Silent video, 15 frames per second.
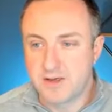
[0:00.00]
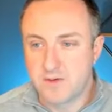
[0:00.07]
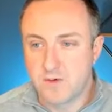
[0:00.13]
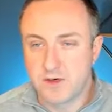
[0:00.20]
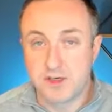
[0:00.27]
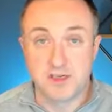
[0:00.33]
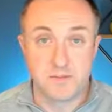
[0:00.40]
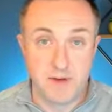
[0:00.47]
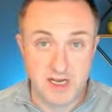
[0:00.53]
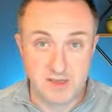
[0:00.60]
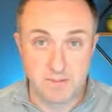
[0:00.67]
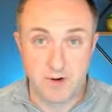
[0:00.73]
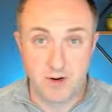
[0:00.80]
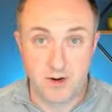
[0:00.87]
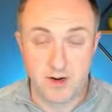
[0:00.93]
which is Best
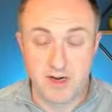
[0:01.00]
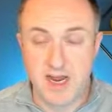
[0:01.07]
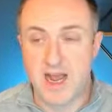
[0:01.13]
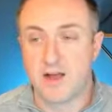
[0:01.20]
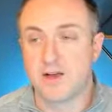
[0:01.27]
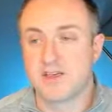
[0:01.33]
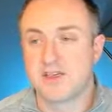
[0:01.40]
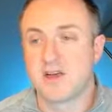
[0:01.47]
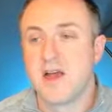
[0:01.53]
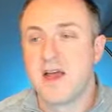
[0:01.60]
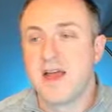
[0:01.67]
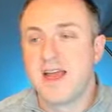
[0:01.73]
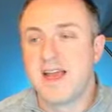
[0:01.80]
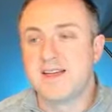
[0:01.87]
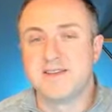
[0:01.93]
Burger in Dallas,
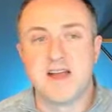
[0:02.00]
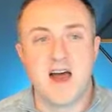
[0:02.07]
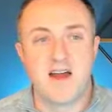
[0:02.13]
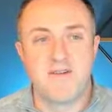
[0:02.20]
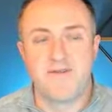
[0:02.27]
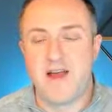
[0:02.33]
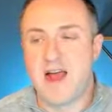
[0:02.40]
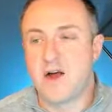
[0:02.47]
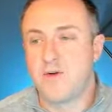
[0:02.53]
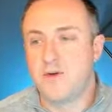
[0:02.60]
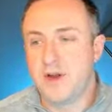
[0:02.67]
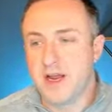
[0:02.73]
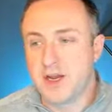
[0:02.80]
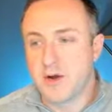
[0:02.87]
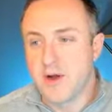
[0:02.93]
is not found
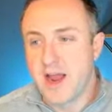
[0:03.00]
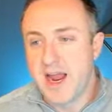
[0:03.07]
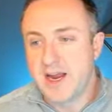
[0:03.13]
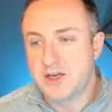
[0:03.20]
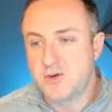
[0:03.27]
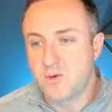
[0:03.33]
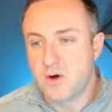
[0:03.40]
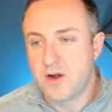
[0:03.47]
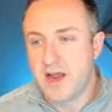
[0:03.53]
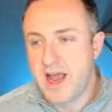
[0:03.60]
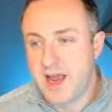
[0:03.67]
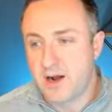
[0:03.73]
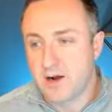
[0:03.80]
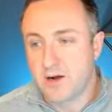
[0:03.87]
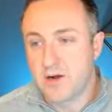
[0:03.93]
in your H1
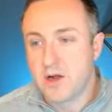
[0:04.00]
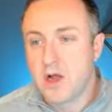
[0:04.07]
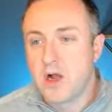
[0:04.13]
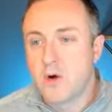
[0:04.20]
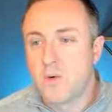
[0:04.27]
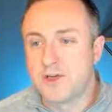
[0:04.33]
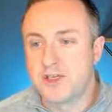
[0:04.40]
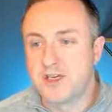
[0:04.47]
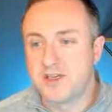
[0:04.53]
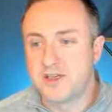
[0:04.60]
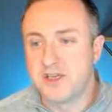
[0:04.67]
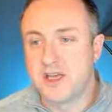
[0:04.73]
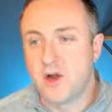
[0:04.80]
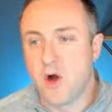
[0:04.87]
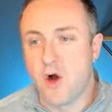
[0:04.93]
header, which is
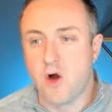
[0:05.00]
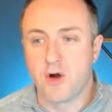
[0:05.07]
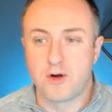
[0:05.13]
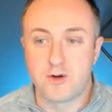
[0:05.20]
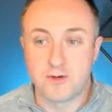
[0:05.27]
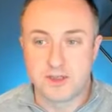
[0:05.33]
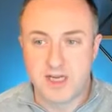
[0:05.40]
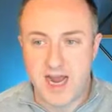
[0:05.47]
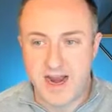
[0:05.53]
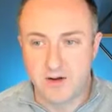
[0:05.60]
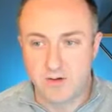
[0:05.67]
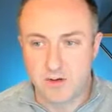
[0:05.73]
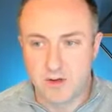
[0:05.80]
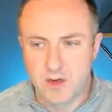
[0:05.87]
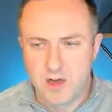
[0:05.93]
the article
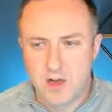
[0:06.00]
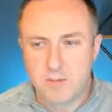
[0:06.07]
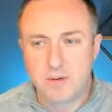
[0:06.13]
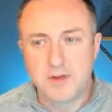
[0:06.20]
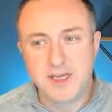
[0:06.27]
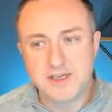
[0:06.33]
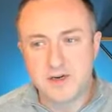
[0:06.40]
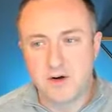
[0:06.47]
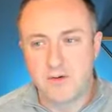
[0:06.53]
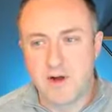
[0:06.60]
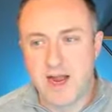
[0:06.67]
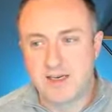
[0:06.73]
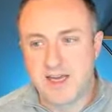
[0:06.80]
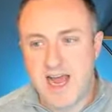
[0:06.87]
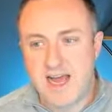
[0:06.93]
title. Please
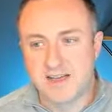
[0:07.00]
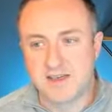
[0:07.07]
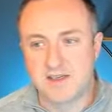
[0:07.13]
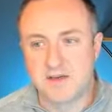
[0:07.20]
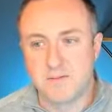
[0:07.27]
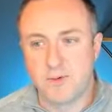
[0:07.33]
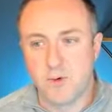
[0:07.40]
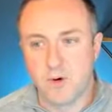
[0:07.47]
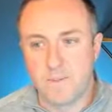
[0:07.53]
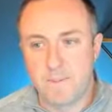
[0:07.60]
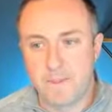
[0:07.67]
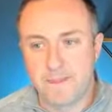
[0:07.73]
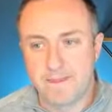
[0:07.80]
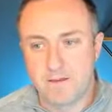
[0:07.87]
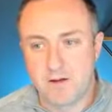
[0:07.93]
correct as it's important.
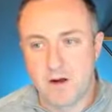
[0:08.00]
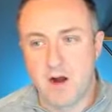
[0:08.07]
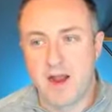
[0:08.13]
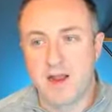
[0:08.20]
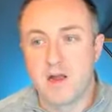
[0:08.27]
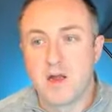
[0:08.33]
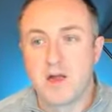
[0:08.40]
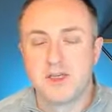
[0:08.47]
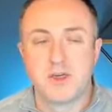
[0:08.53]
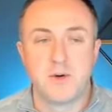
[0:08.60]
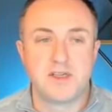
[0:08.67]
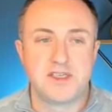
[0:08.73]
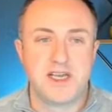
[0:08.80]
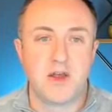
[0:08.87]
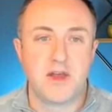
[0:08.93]
All right, so
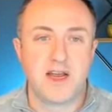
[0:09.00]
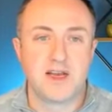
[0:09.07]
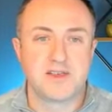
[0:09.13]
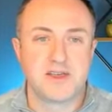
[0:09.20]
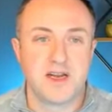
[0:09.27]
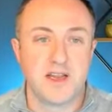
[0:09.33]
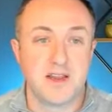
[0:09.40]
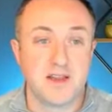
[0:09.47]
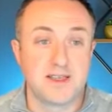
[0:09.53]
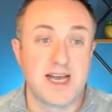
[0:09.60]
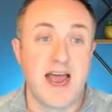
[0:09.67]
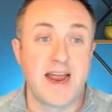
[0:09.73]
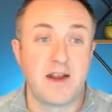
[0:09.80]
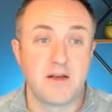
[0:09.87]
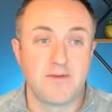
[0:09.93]
it's telling us that in the
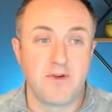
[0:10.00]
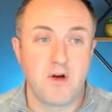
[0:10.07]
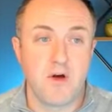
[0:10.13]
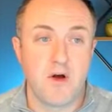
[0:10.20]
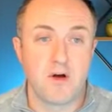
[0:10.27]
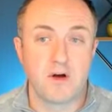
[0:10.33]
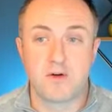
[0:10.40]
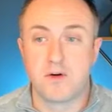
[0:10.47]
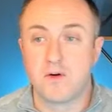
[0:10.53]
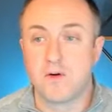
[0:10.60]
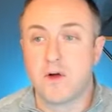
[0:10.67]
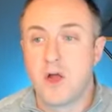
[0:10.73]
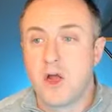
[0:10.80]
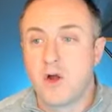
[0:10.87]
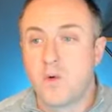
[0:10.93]
title of our article,
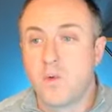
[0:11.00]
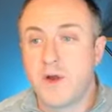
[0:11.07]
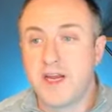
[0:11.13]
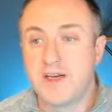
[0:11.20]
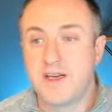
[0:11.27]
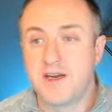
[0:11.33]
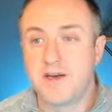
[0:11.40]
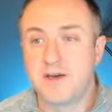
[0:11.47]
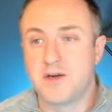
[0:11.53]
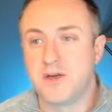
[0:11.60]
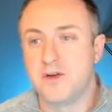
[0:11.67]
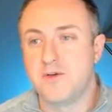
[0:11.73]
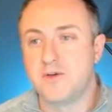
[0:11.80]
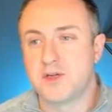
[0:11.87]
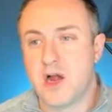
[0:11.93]
we didn't
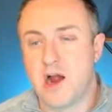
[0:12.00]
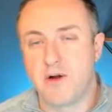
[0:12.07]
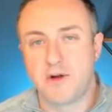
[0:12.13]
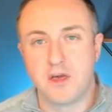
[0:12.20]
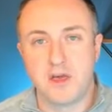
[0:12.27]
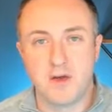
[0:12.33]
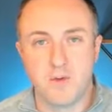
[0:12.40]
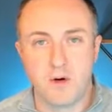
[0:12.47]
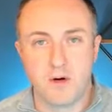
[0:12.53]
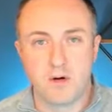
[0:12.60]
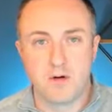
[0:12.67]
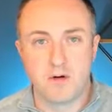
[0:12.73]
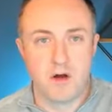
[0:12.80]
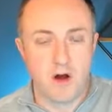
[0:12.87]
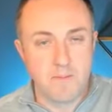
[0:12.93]
use our
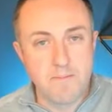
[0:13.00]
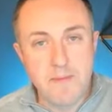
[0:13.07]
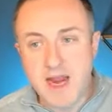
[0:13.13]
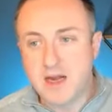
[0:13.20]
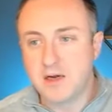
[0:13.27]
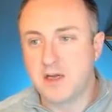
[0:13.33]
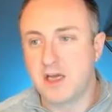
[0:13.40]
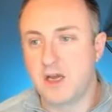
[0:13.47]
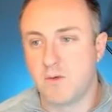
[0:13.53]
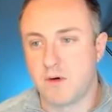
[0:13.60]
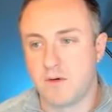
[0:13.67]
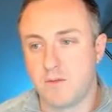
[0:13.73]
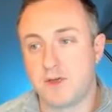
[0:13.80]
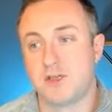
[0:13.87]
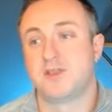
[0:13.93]
keyword, our main keyword,
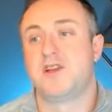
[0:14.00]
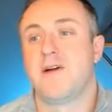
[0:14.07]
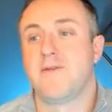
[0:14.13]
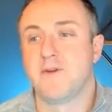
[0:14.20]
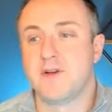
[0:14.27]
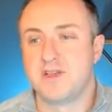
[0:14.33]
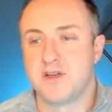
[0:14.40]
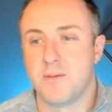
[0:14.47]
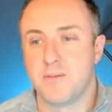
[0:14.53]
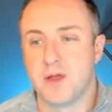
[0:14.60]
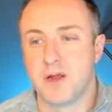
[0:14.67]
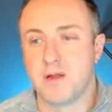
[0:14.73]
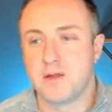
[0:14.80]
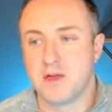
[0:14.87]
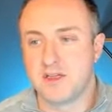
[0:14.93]
which is definitely
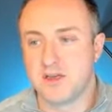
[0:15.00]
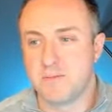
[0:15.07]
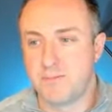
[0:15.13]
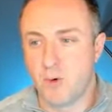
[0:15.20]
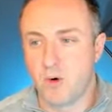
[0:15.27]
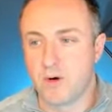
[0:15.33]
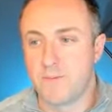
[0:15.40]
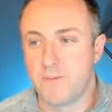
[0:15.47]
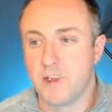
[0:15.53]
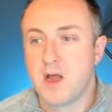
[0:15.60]
something that's important.